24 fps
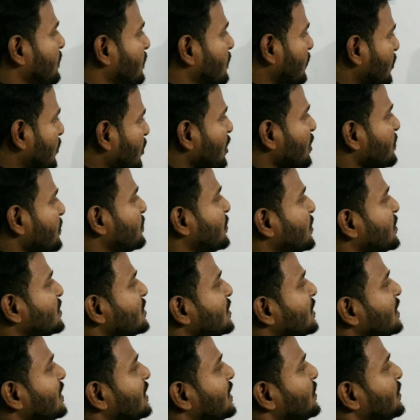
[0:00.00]
more
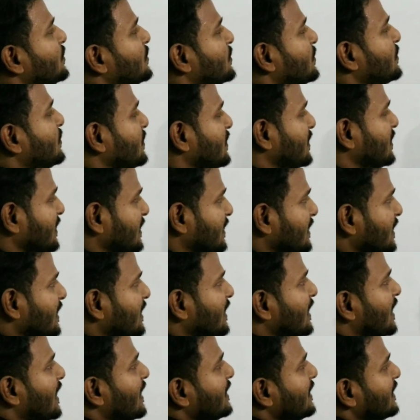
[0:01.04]
repulsion due to
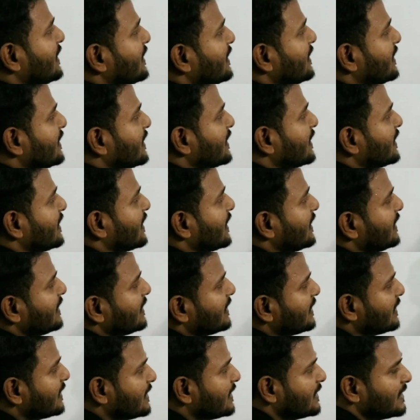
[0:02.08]
here 90, here
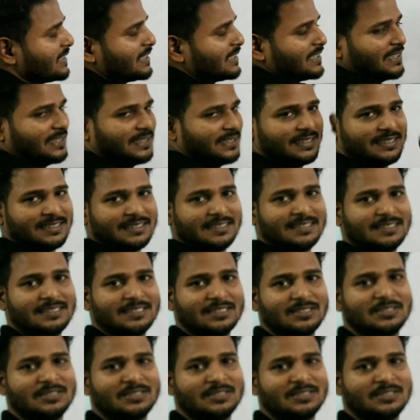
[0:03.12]
90, here 90.